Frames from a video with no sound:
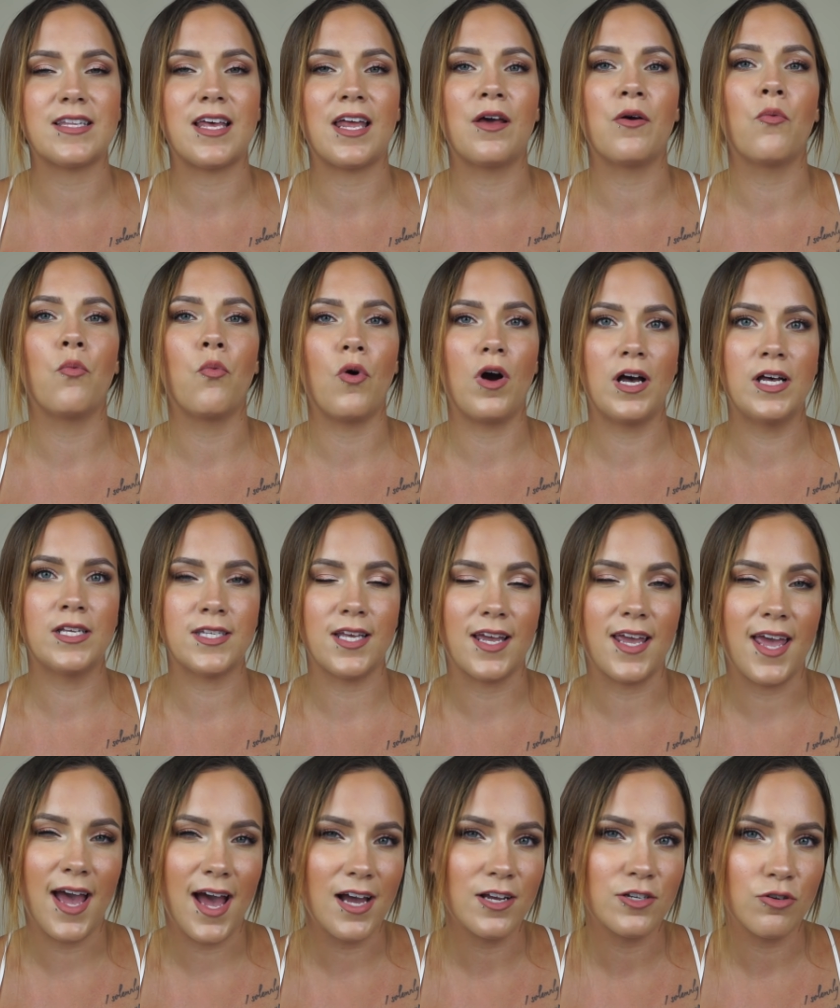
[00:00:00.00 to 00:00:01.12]
that it was a
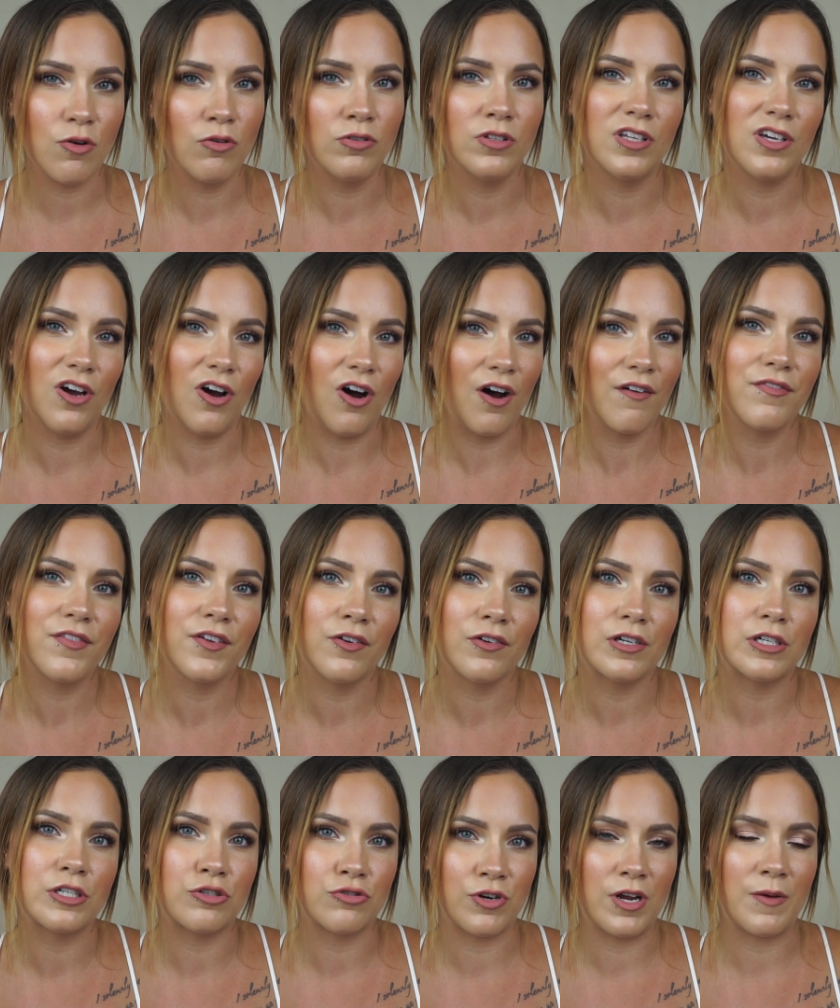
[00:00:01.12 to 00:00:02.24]
cash-only
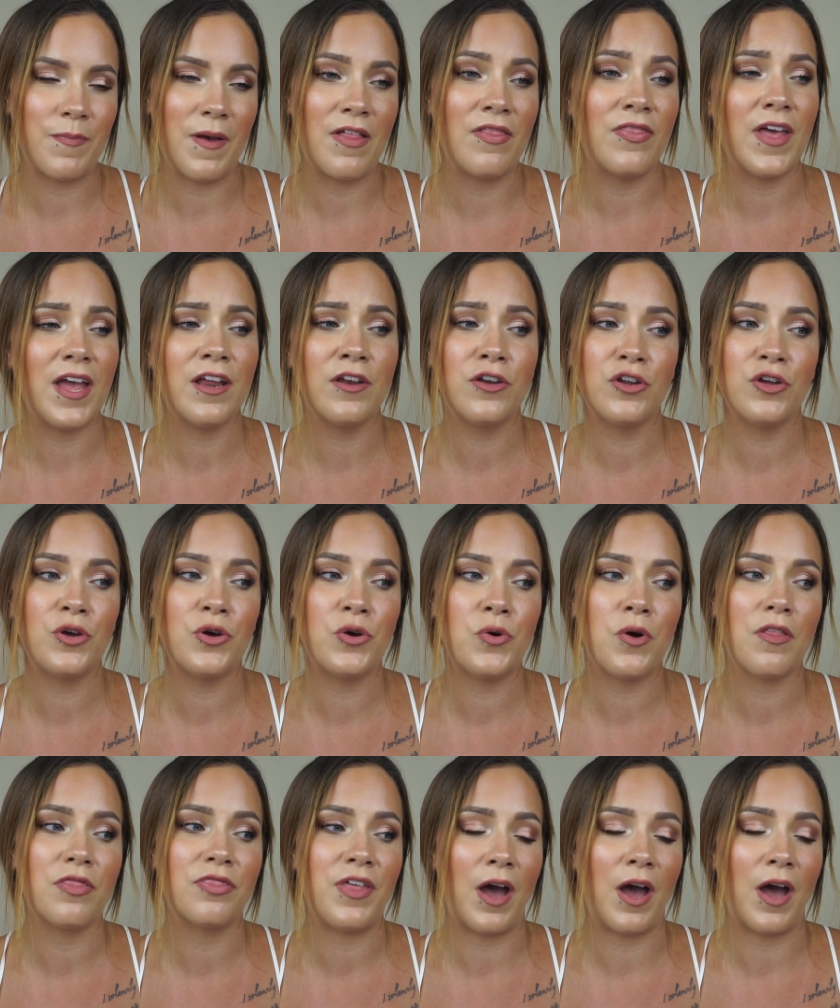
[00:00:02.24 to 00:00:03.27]
off-the-grid trip and they knew